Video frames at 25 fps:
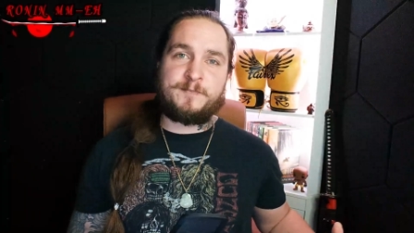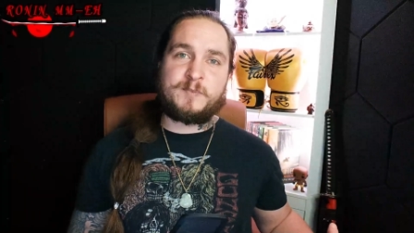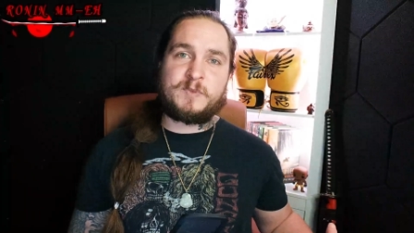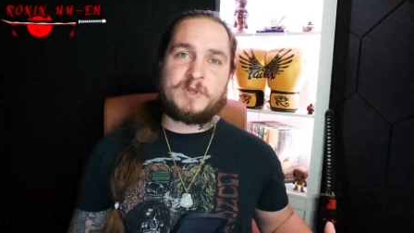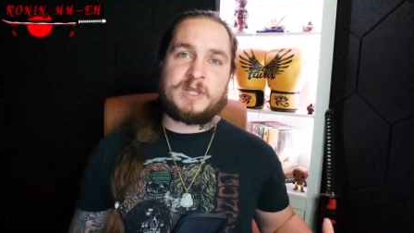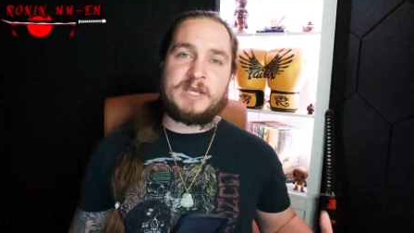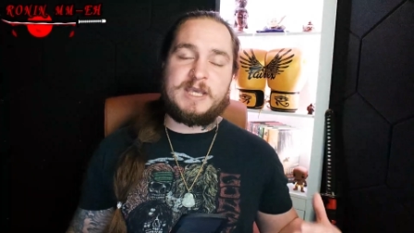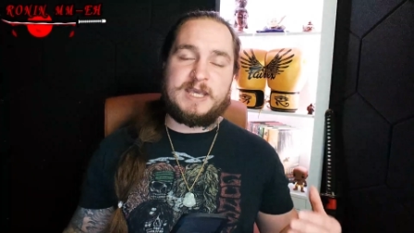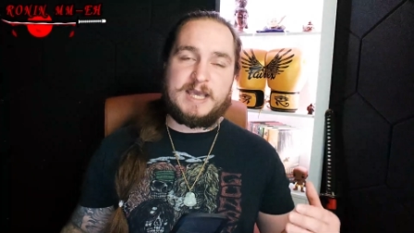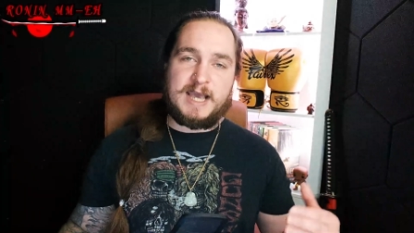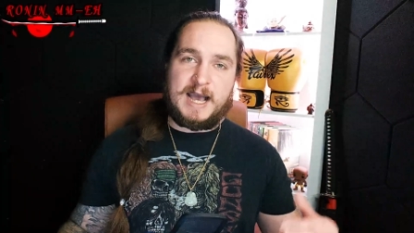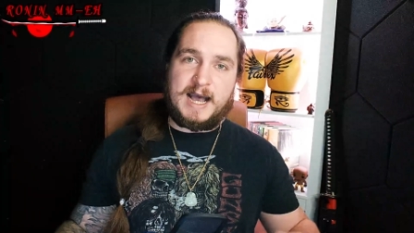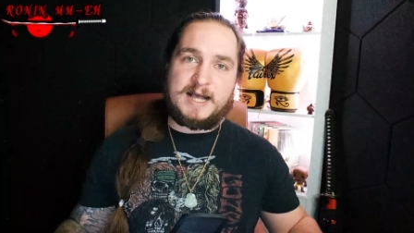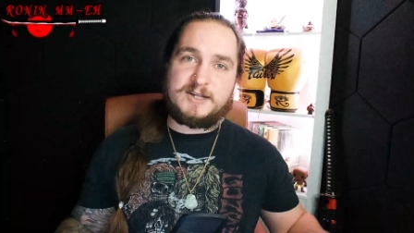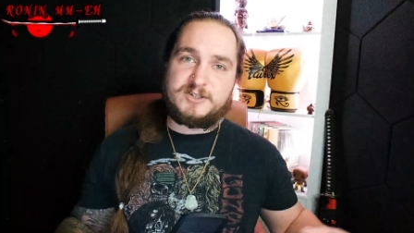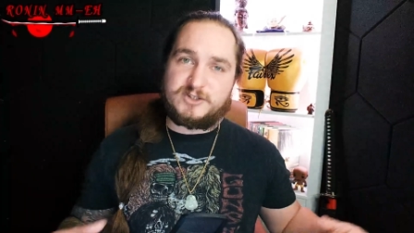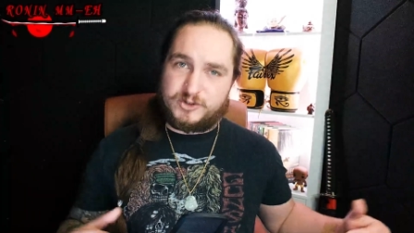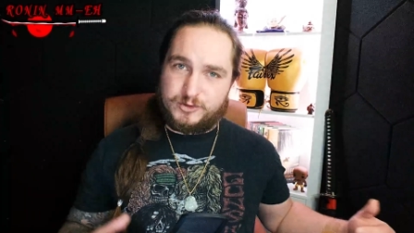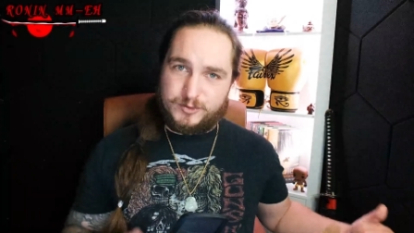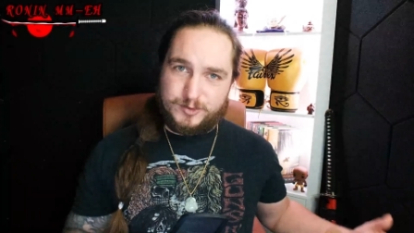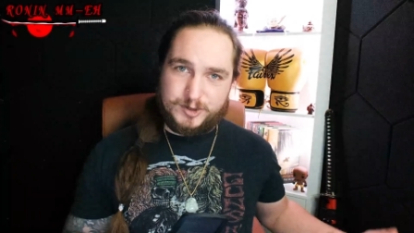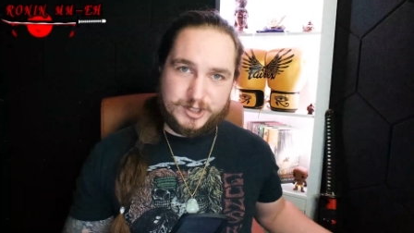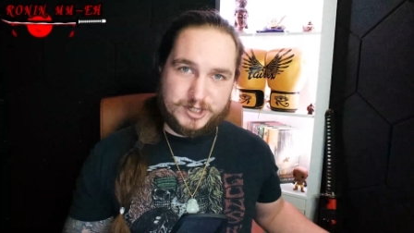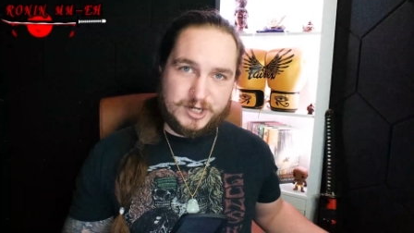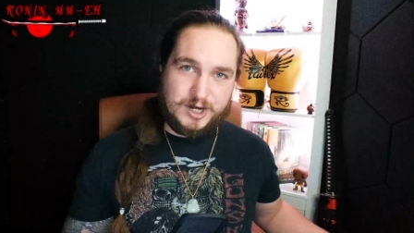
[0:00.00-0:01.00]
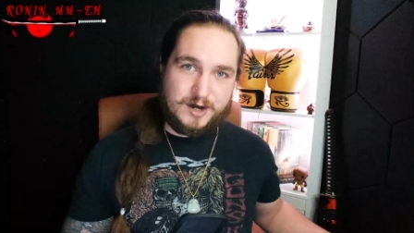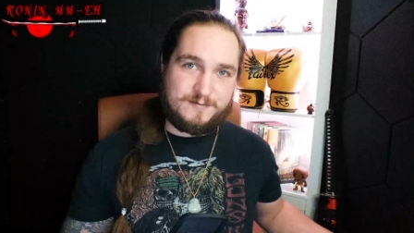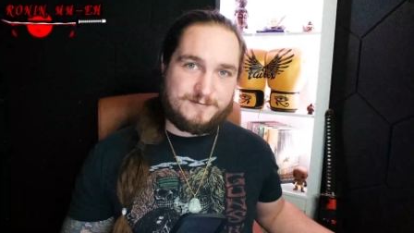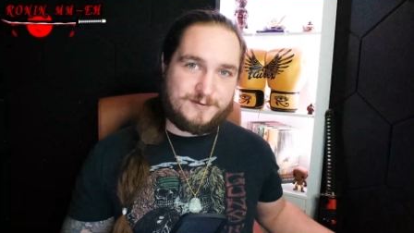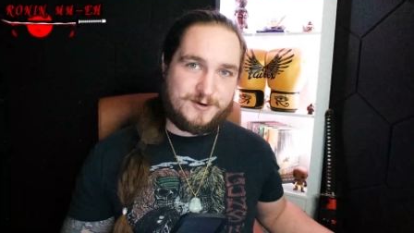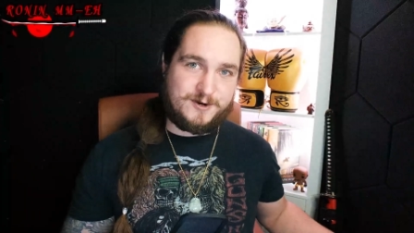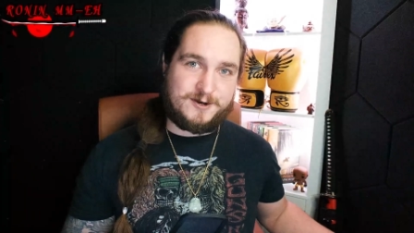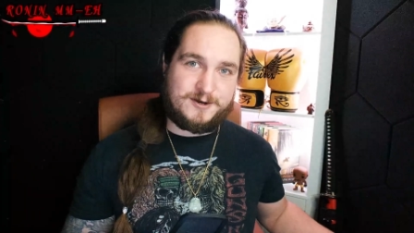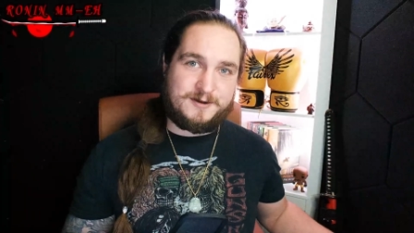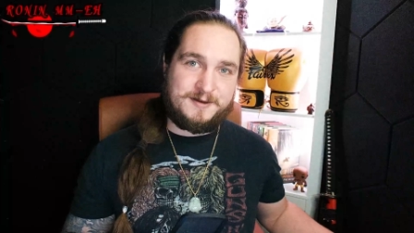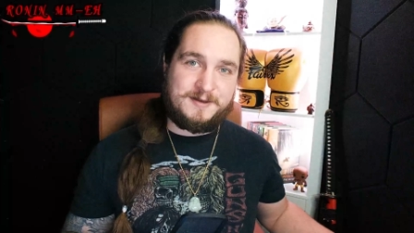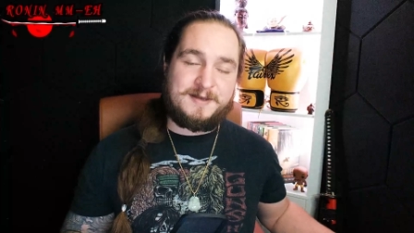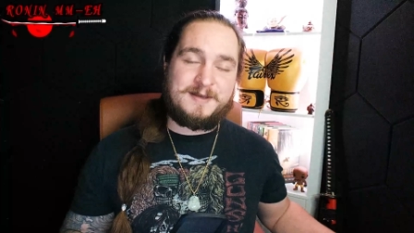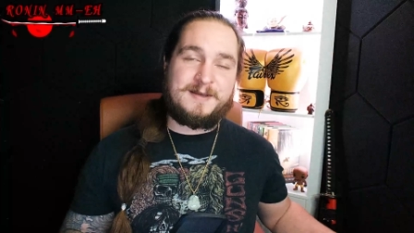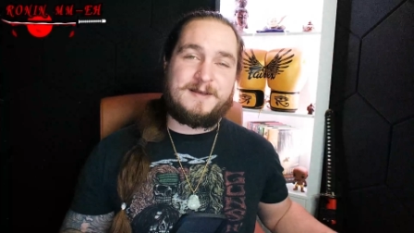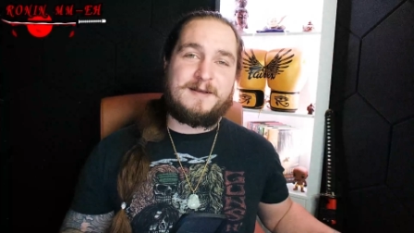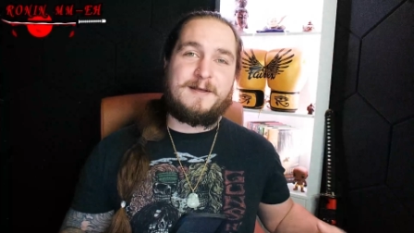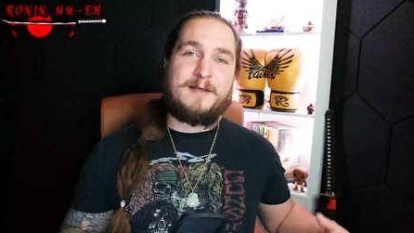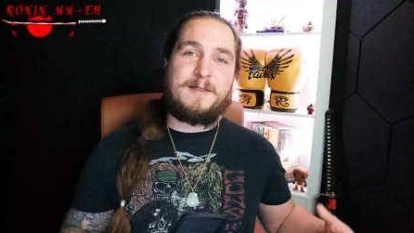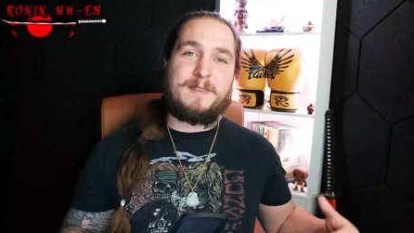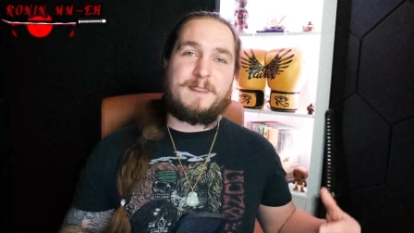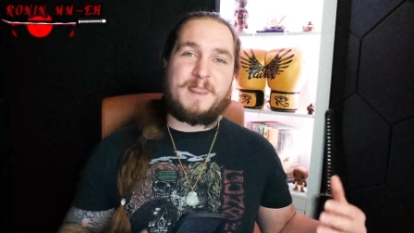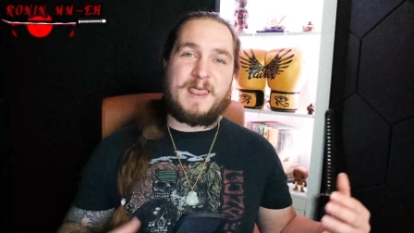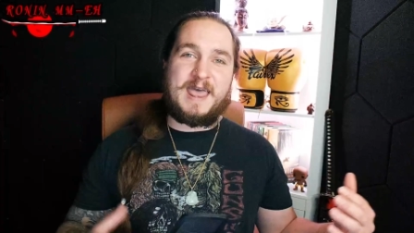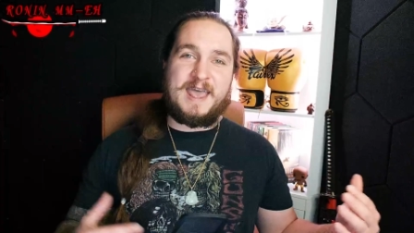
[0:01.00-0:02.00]
He has to recover
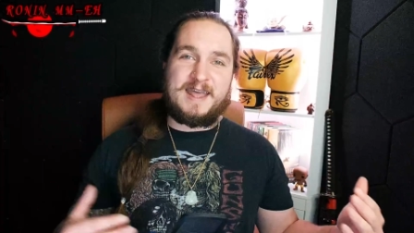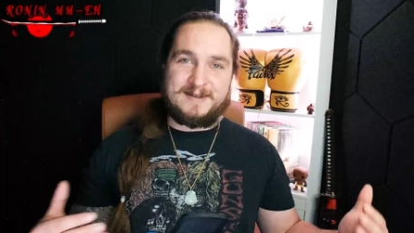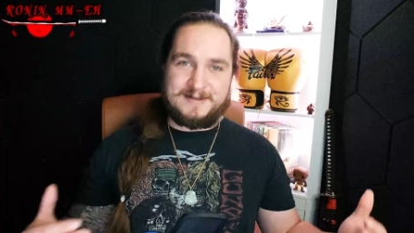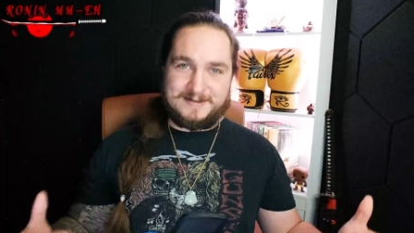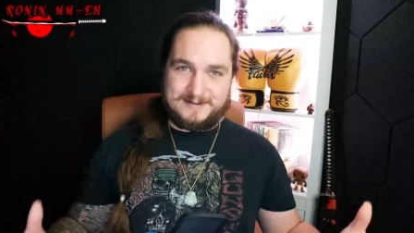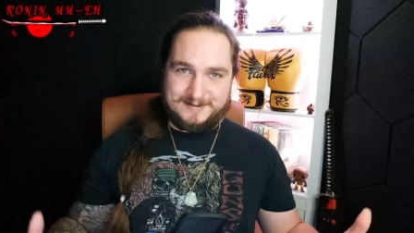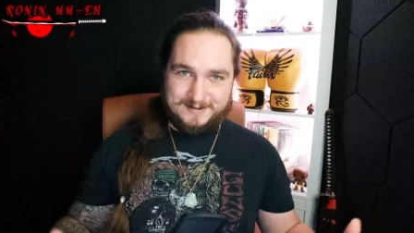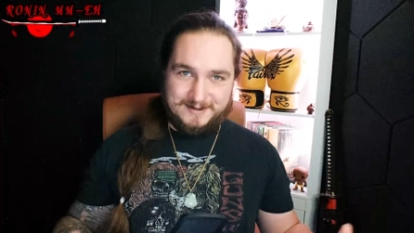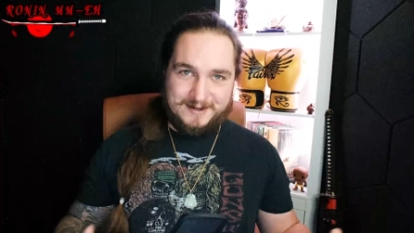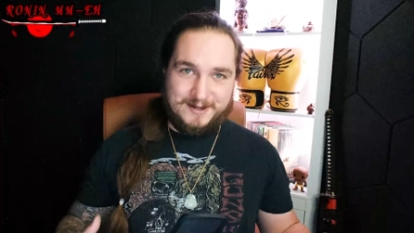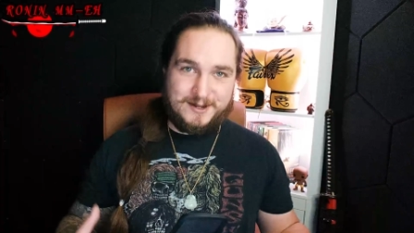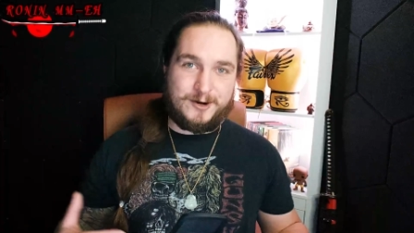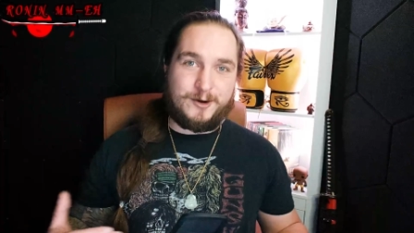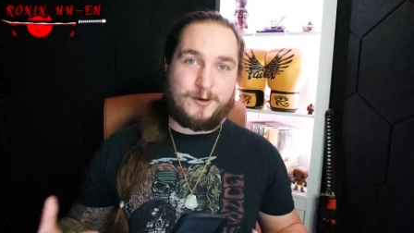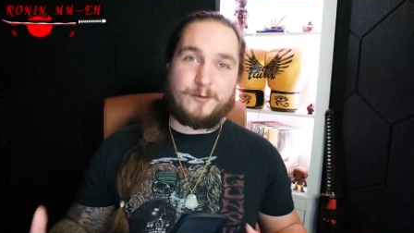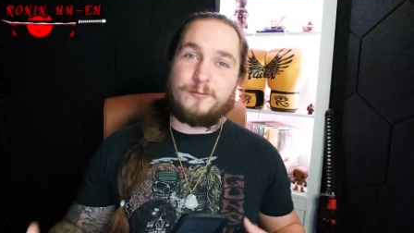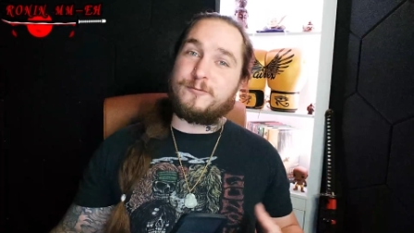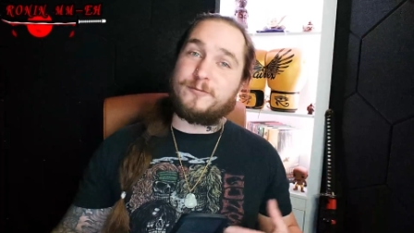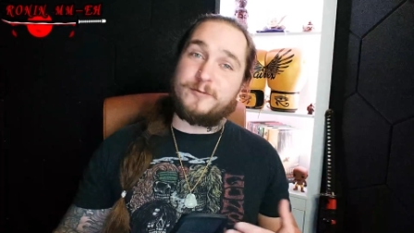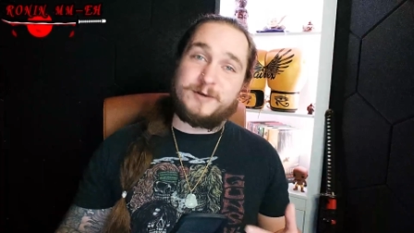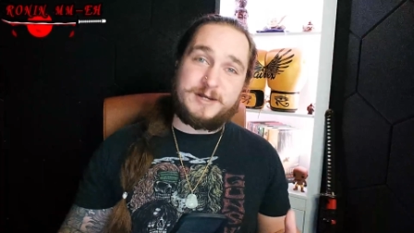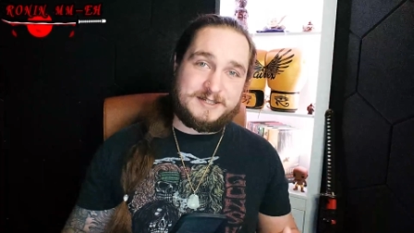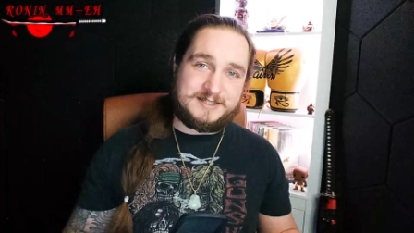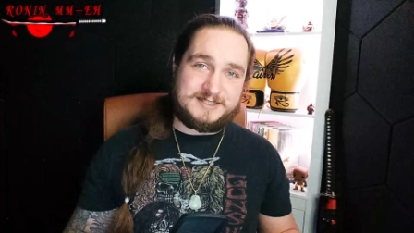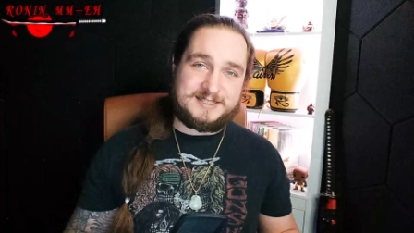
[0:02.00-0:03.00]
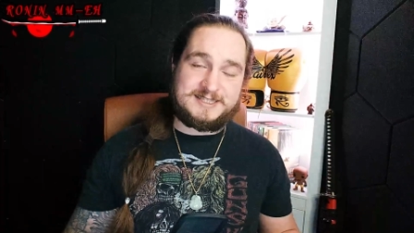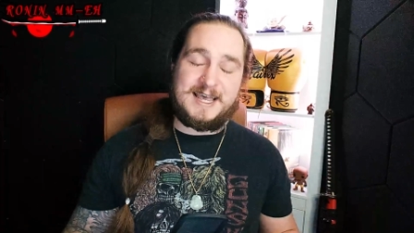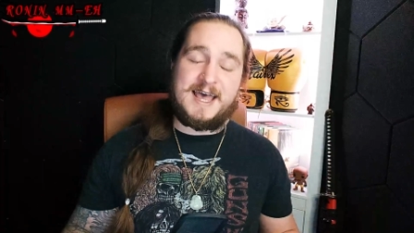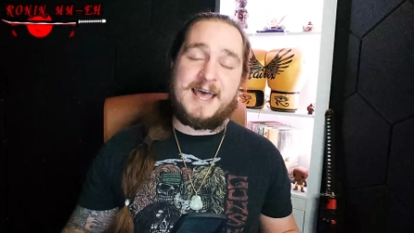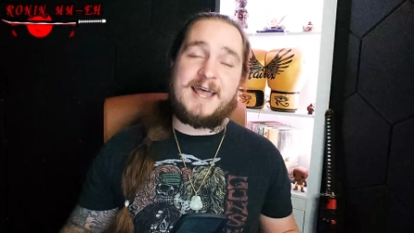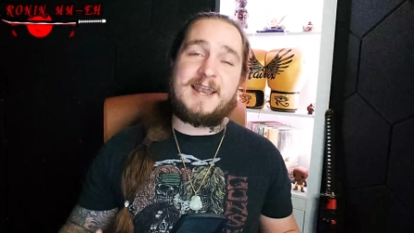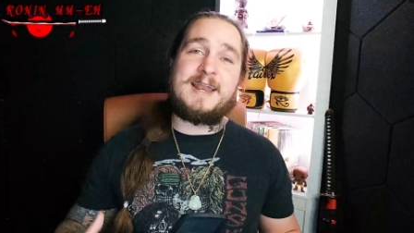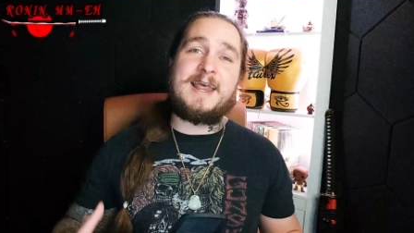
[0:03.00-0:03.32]
and you know reset